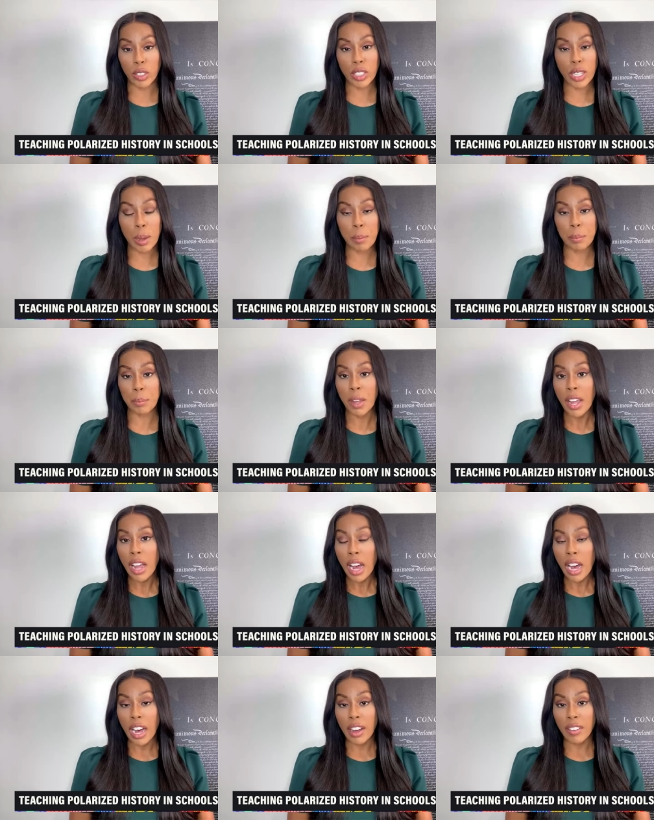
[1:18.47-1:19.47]
were some
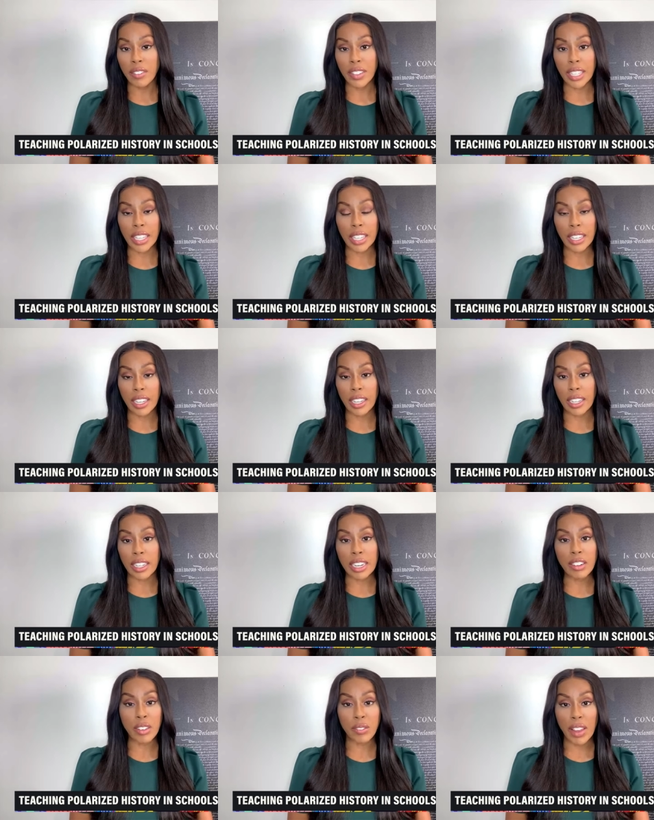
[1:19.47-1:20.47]
of the
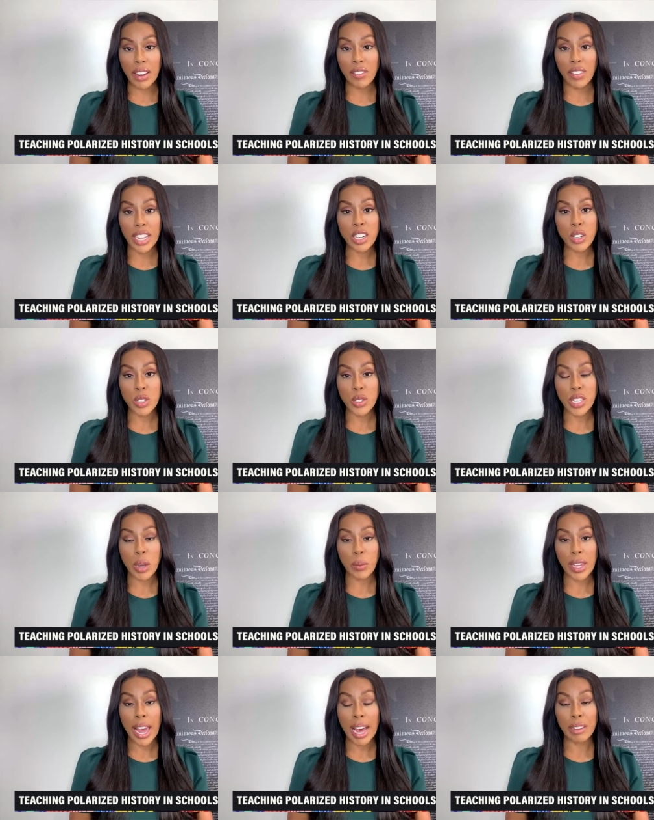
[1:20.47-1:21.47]
uh, inventions
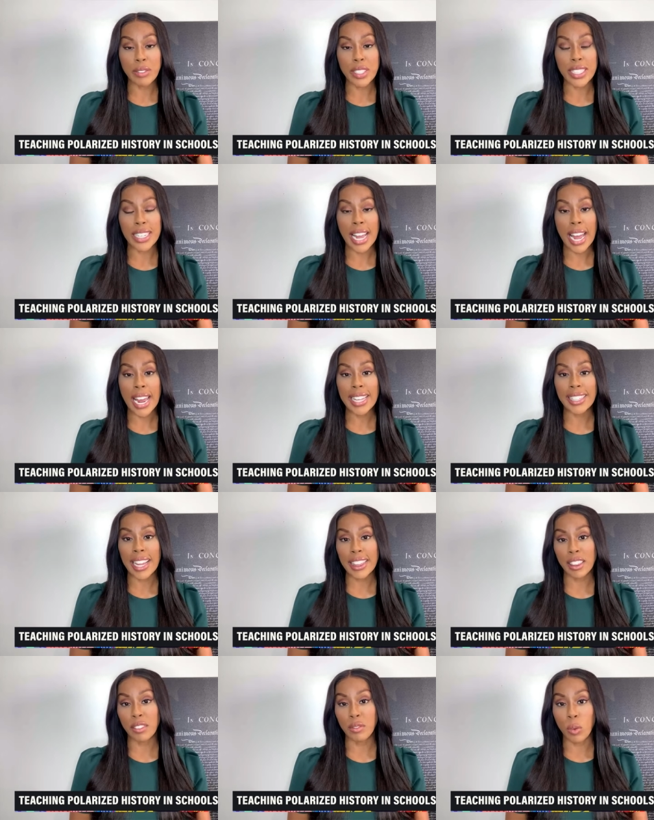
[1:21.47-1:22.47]
that we have today,
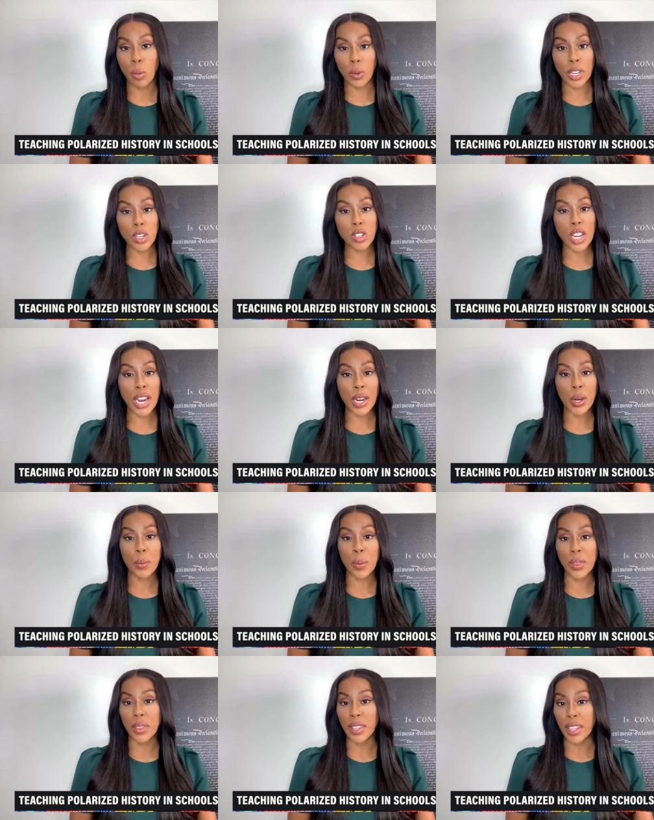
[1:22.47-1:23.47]
like the folding chair
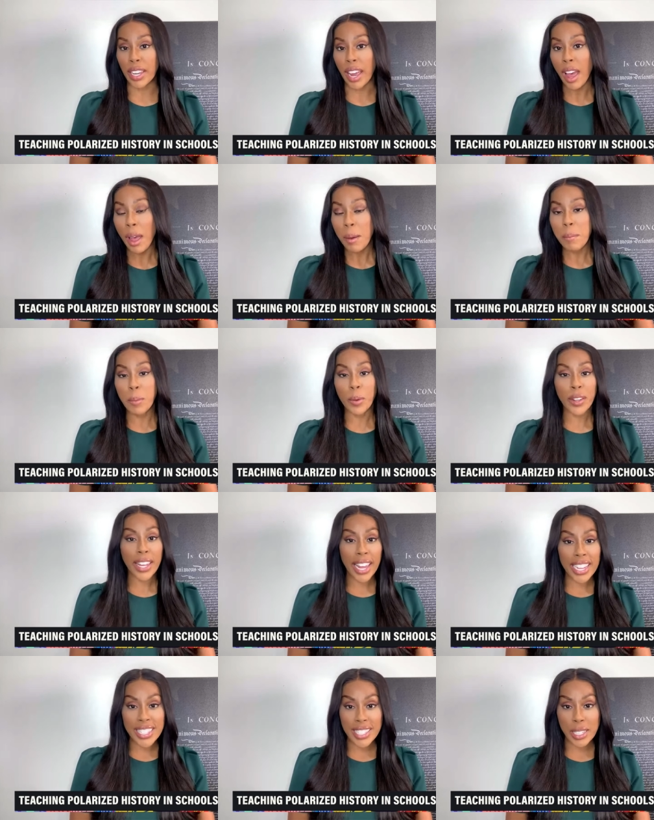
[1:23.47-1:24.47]
with the
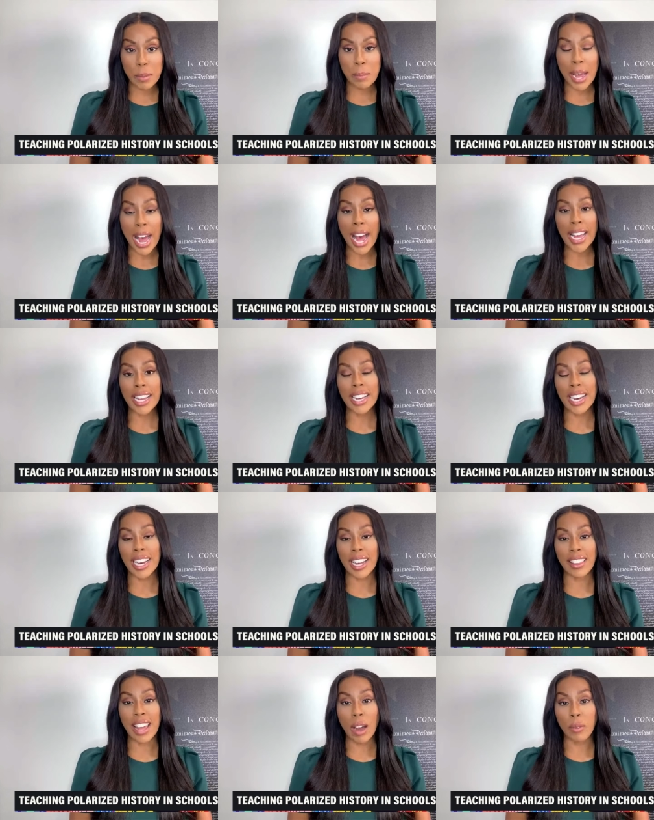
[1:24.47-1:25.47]
bookcase in the back,
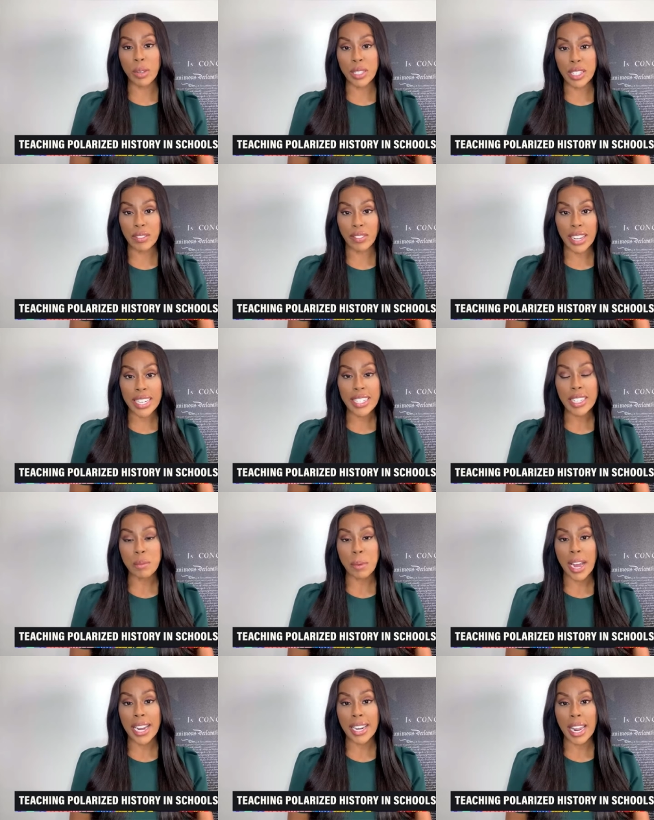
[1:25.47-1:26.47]
uh, that was
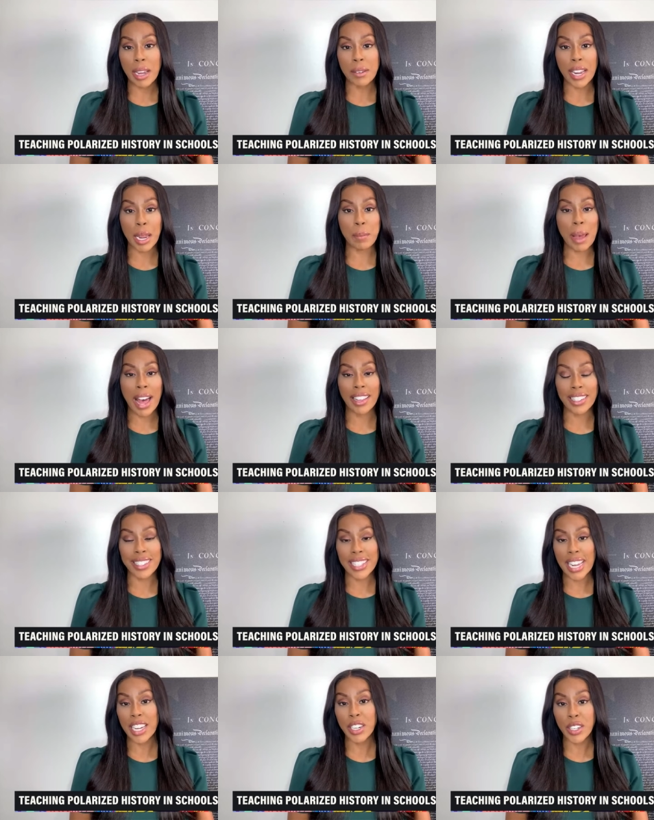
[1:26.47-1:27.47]
invented by a man named
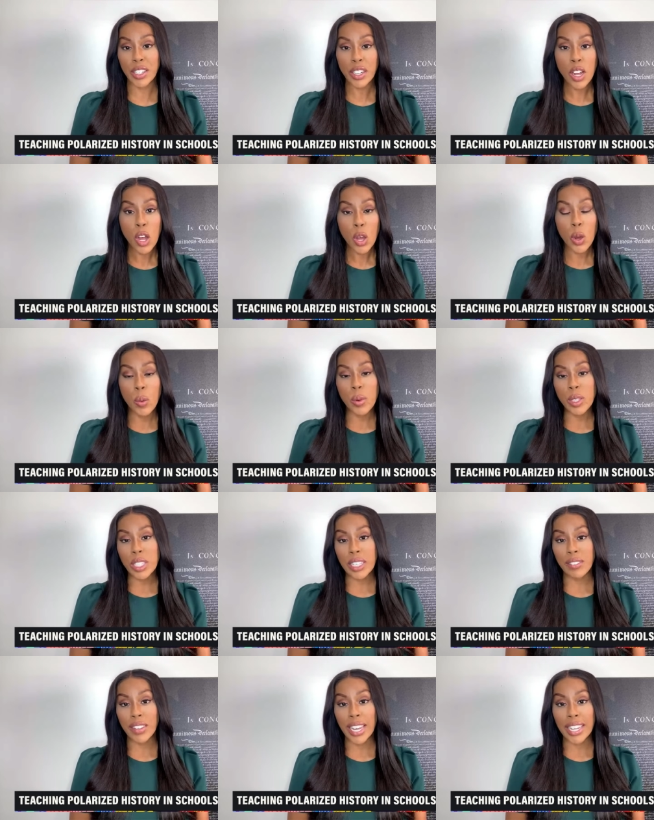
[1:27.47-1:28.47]
Alexander, who
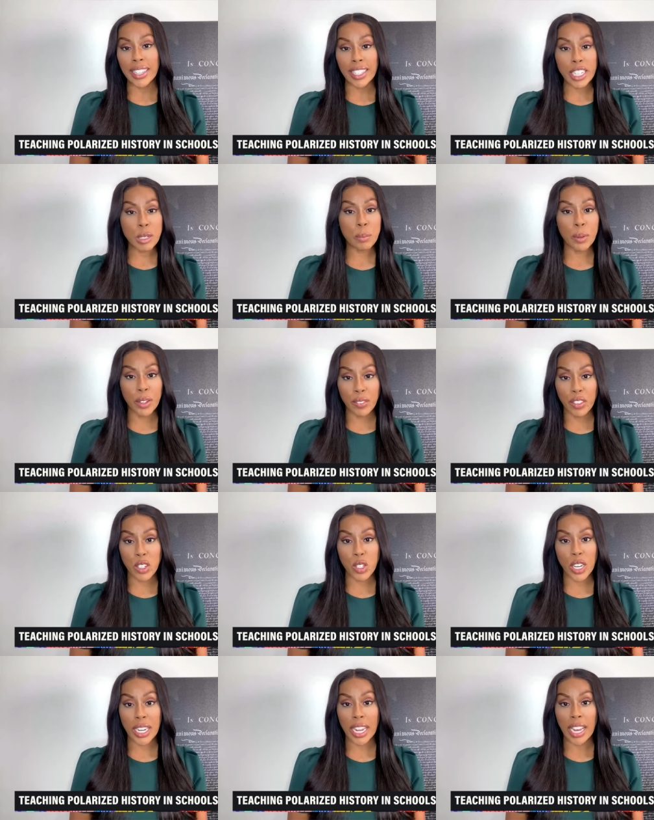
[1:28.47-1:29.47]
was living in Lynchburg,
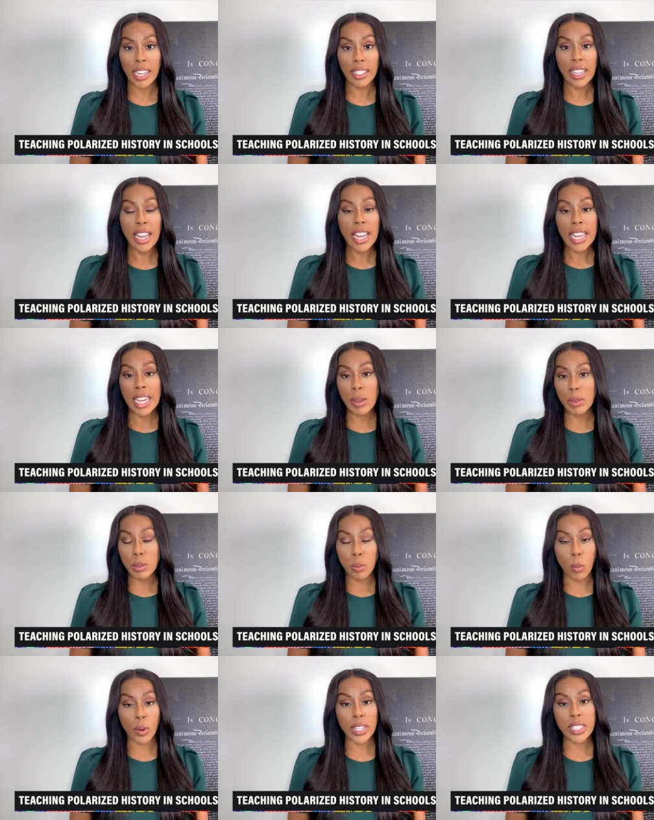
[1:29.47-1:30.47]
Virginia. He
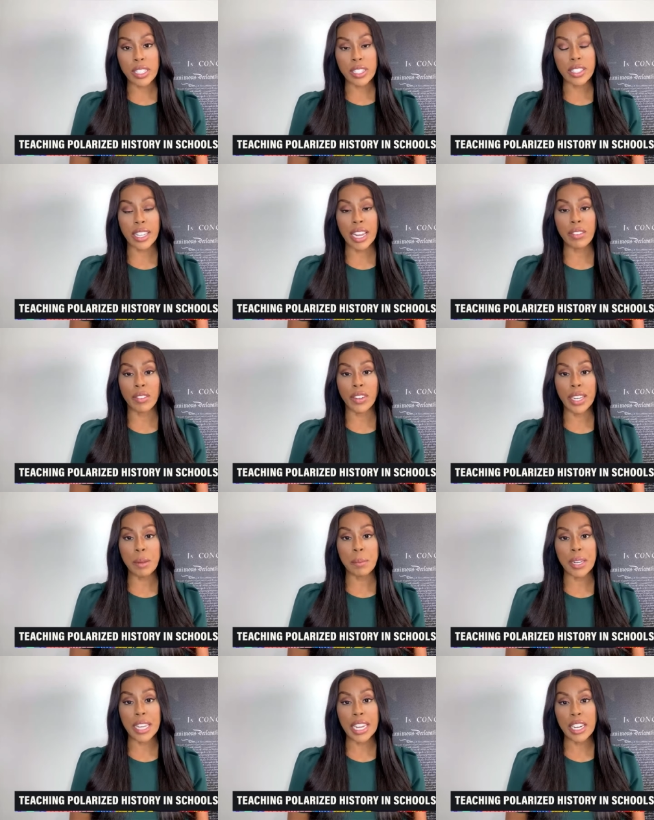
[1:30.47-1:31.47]
was born into
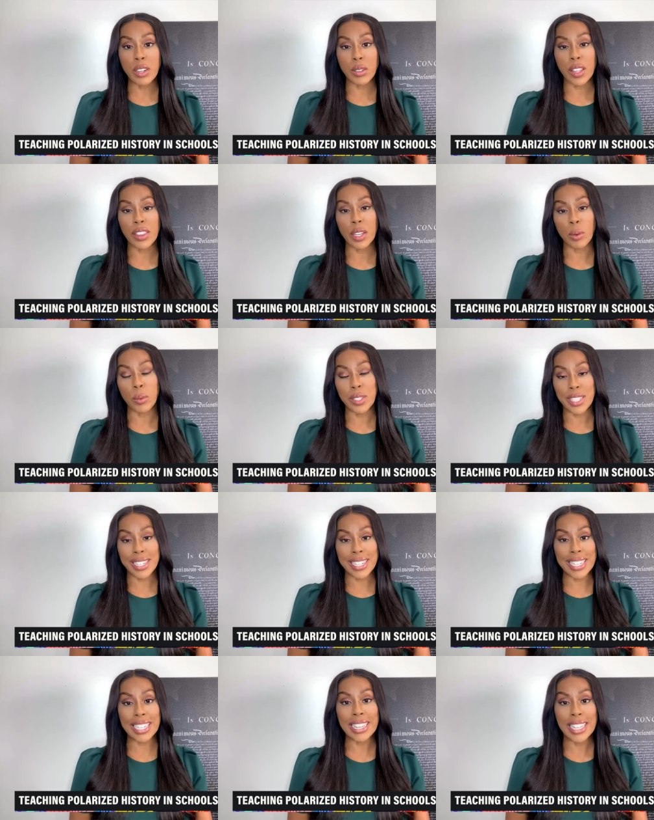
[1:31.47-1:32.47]
slavery, but he knew that there was
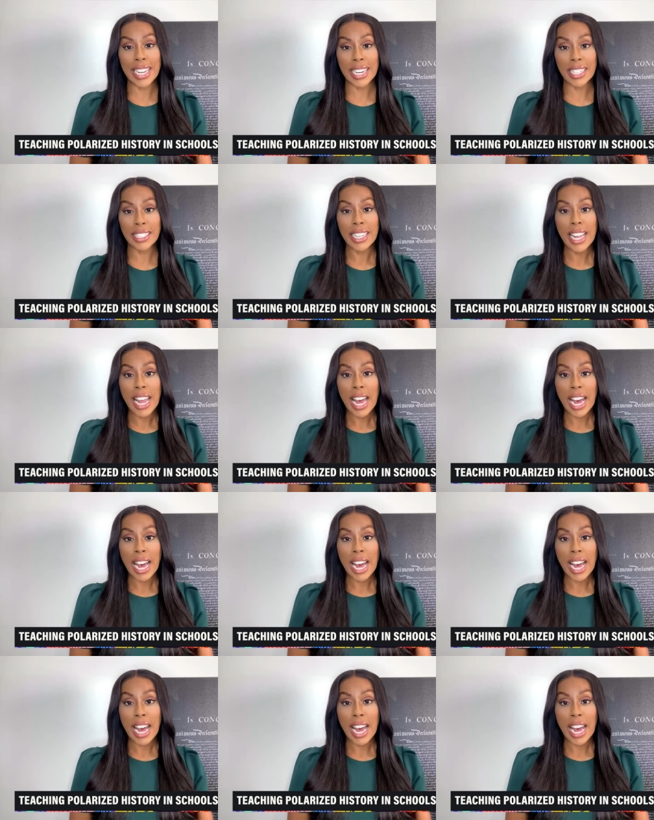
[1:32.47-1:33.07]
a need there